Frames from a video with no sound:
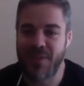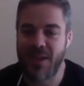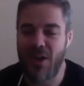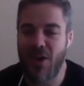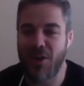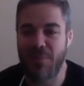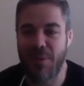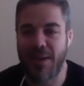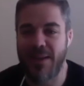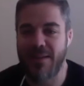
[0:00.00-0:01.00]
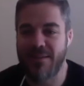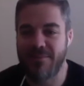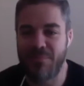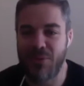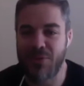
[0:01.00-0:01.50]
arguably
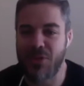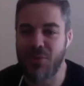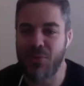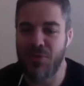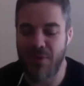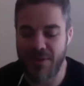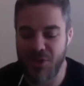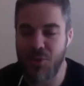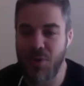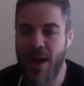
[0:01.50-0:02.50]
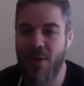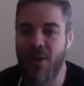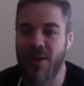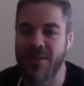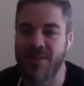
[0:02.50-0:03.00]
balls to the wall and chalk
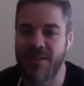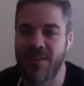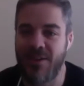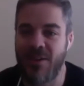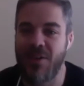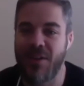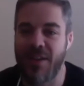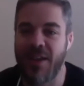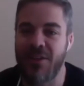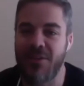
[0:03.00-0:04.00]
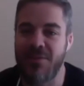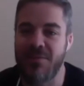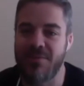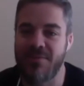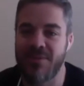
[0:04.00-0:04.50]
outlines are only going to get you
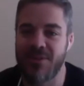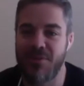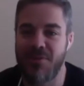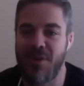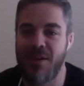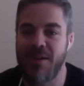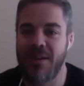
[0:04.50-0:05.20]
so far.